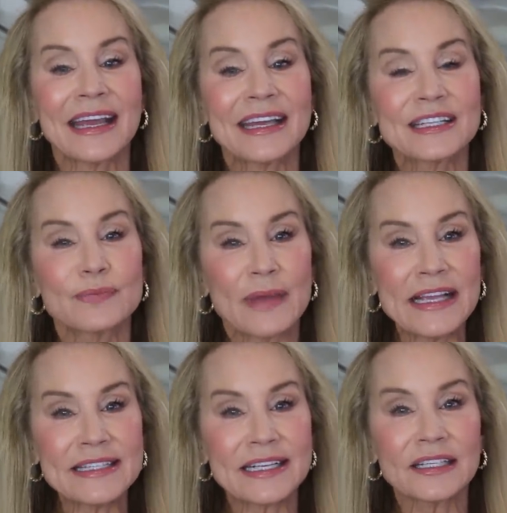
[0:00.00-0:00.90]
it is
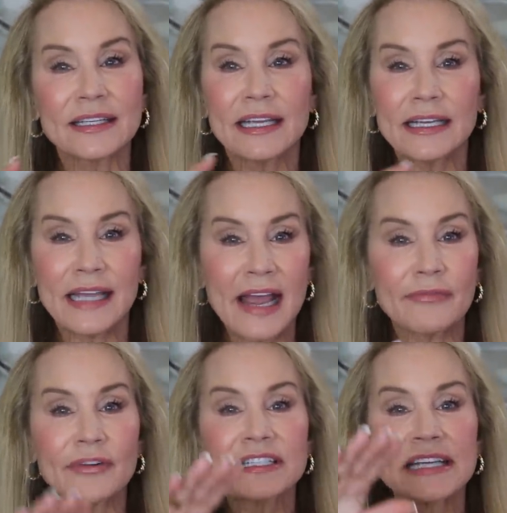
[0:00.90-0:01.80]
basically
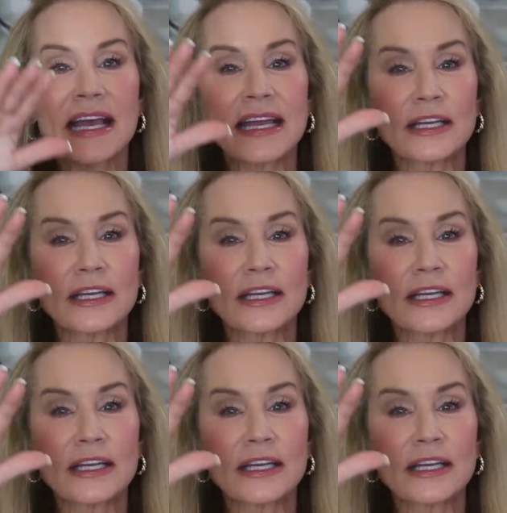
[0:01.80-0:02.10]
every day